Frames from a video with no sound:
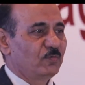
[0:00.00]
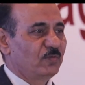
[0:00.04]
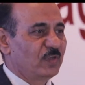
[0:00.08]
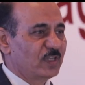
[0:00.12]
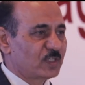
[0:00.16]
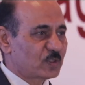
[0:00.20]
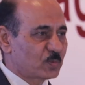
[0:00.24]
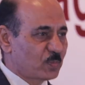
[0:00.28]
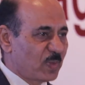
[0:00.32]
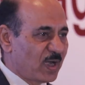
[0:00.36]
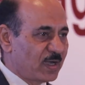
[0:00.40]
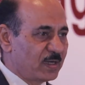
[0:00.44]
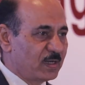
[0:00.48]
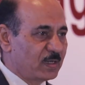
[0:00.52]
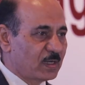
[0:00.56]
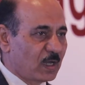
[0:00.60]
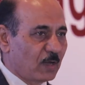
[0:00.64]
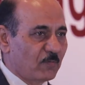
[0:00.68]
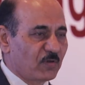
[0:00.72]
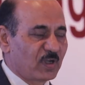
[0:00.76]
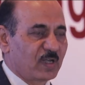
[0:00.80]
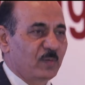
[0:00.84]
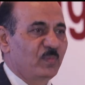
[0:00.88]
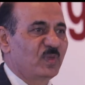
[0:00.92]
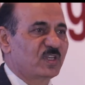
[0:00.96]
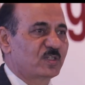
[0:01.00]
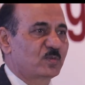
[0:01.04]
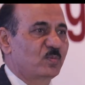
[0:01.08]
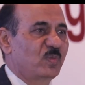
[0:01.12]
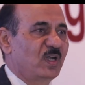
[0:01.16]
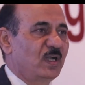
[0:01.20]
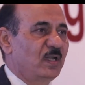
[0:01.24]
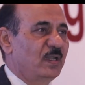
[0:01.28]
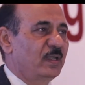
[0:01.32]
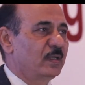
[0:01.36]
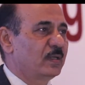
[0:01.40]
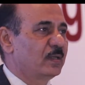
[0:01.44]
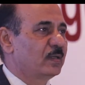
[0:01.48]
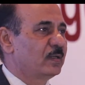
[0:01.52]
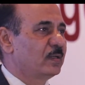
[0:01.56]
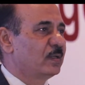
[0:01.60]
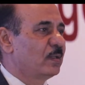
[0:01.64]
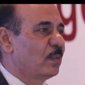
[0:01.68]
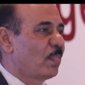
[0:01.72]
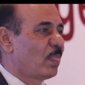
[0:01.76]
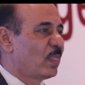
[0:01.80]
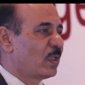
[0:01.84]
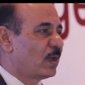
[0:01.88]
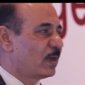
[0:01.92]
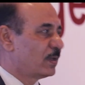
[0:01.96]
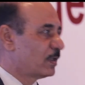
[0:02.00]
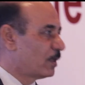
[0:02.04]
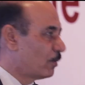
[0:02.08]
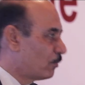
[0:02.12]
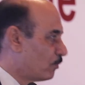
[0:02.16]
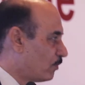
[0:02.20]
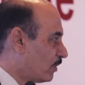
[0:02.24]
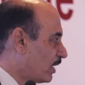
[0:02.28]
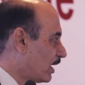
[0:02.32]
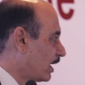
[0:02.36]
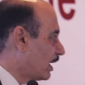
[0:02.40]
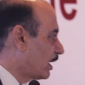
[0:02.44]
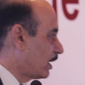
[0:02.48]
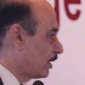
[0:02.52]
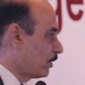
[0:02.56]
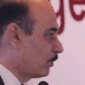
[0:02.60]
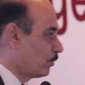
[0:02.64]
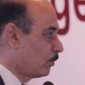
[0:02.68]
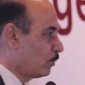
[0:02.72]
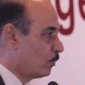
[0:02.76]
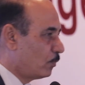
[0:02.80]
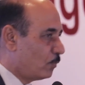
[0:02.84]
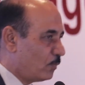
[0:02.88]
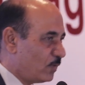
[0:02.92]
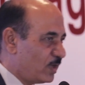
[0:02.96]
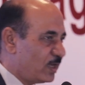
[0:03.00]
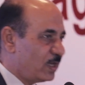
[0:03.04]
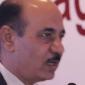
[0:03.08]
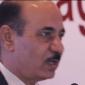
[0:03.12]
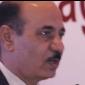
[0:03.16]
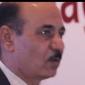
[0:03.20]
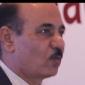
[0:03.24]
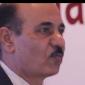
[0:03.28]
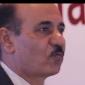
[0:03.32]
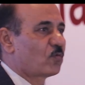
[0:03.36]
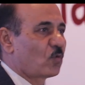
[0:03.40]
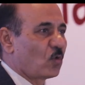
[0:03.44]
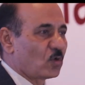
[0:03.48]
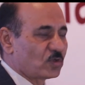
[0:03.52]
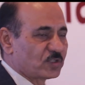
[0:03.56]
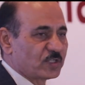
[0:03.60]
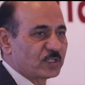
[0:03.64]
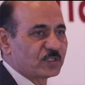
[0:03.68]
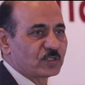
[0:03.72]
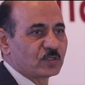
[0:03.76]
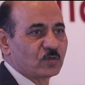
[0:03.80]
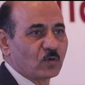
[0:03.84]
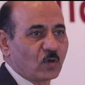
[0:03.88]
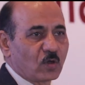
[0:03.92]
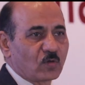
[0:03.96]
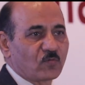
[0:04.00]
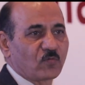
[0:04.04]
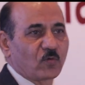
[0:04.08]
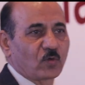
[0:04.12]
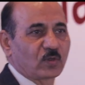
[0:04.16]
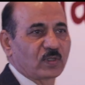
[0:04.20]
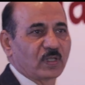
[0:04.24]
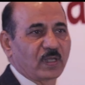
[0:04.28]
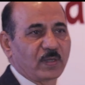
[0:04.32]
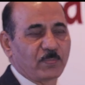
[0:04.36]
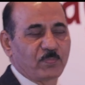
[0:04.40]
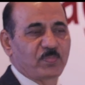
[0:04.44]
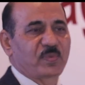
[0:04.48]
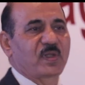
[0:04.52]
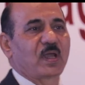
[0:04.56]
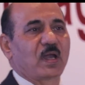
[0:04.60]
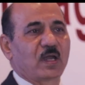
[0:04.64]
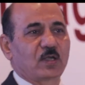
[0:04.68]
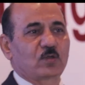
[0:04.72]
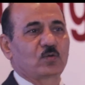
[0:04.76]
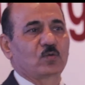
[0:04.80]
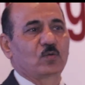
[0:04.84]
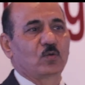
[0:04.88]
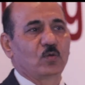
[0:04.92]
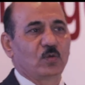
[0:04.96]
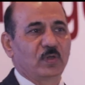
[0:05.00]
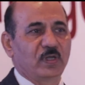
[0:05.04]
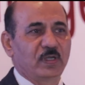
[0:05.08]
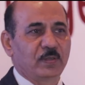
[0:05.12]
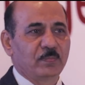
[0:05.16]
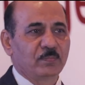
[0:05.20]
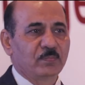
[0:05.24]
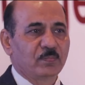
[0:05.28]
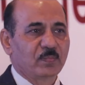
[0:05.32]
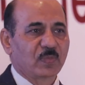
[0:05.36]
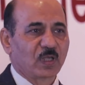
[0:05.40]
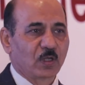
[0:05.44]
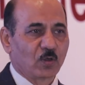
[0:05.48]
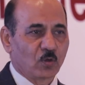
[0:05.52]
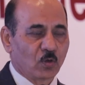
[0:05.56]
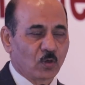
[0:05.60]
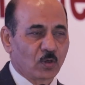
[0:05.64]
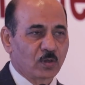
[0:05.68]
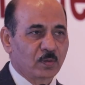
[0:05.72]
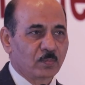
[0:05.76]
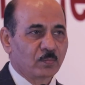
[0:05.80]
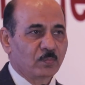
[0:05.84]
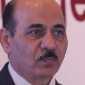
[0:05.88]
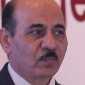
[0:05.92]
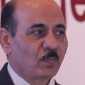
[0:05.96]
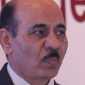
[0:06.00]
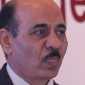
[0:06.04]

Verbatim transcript: we spend in our image building. And the way we, of course, it's not for the IPTA to do it alone,